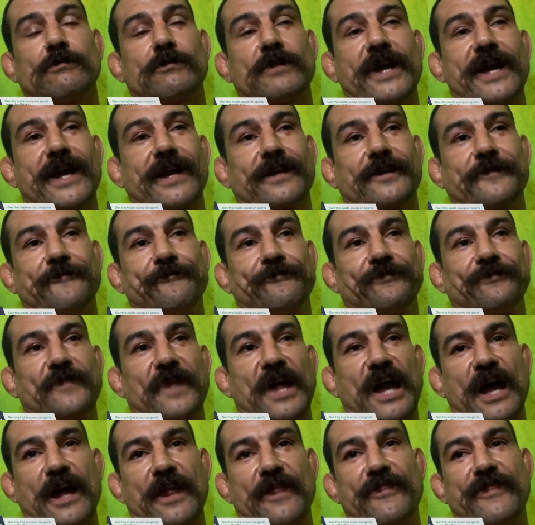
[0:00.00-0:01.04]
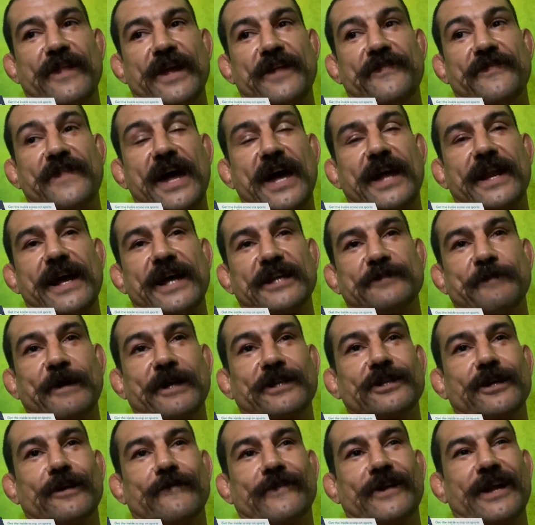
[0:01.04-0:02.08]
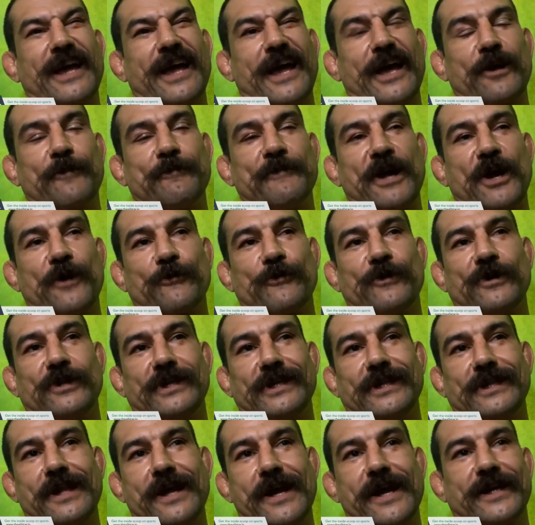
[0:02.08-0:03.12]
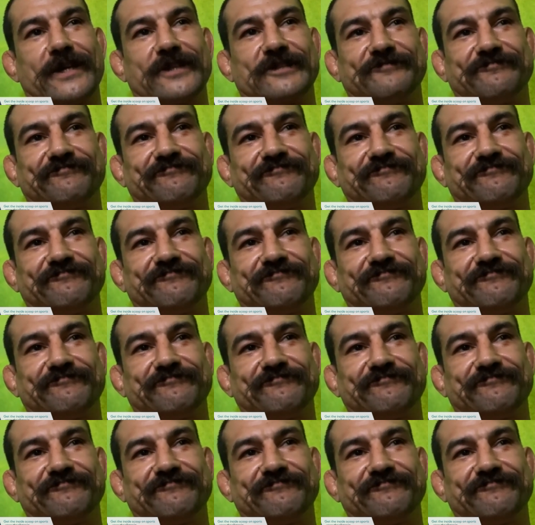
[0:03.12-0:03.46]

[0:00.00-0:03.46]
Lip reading: like, in that aspect of it, I'm not really like,